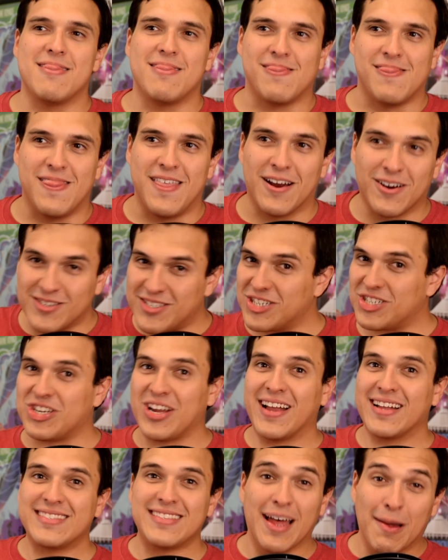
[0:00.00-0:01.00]
there's a
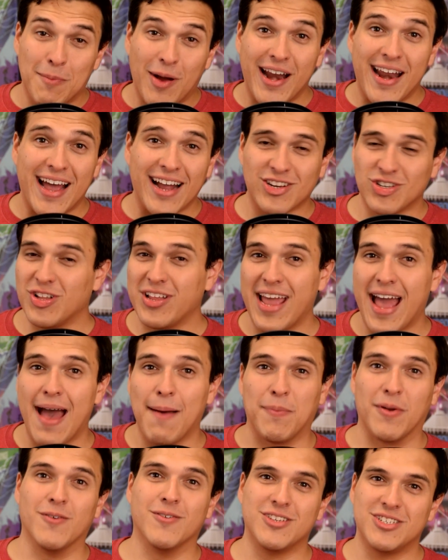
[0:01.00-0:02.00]
chance that might actually
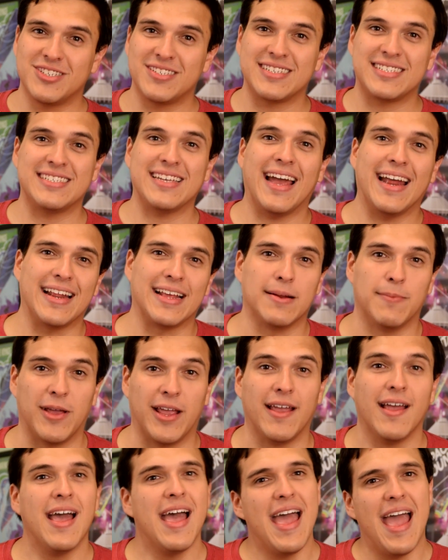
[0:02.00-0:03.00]
happen, which is exciting to
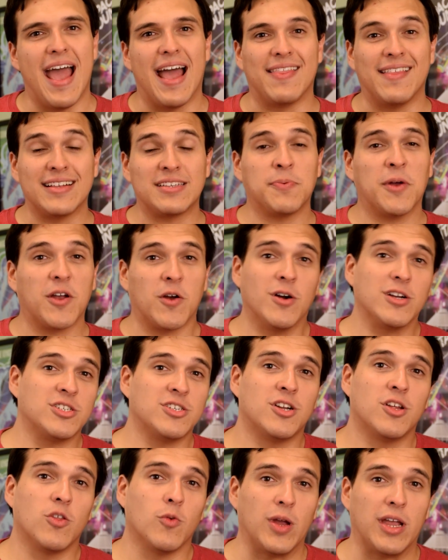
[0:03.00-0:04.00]
me. And that's my
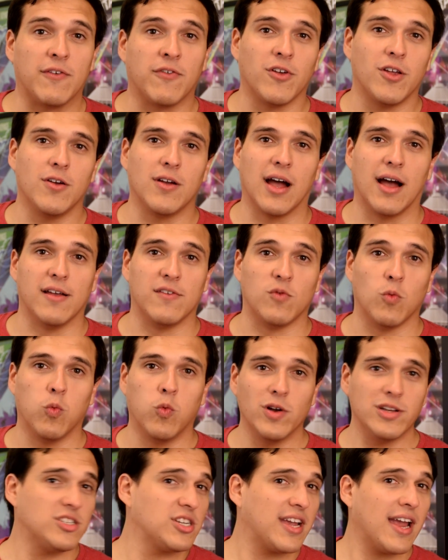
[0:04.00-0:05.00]
question of the week for you guys.
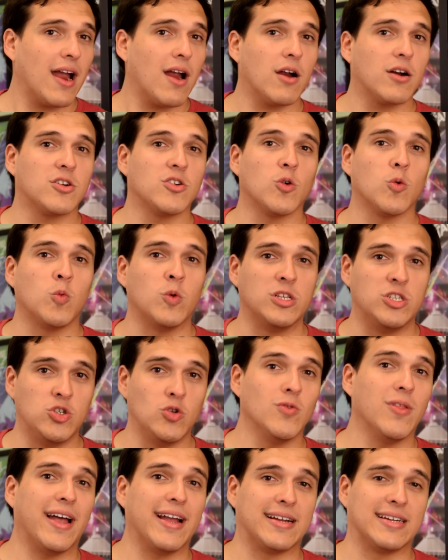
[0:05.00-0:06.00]
Which character would
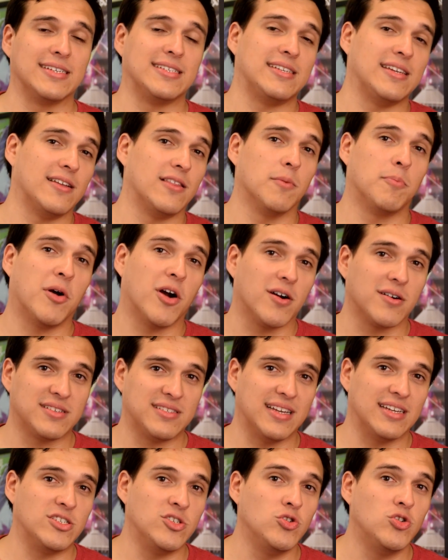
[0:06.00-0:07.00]
you like to see in the parks
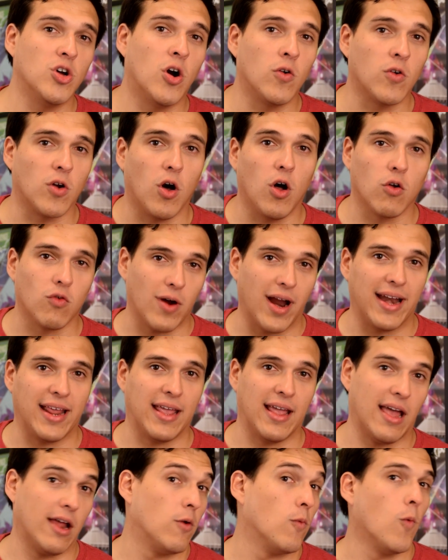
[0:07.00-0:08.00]
that you don't
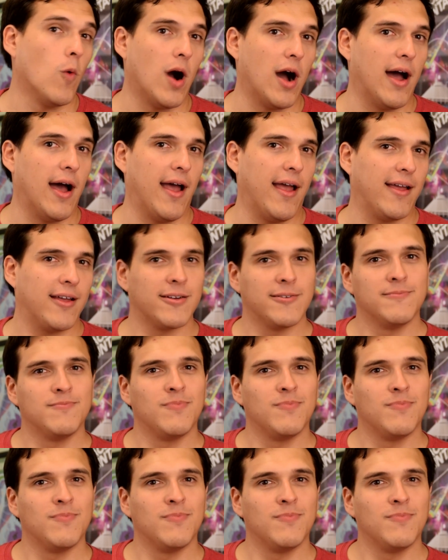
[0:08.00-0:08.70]
already, and why?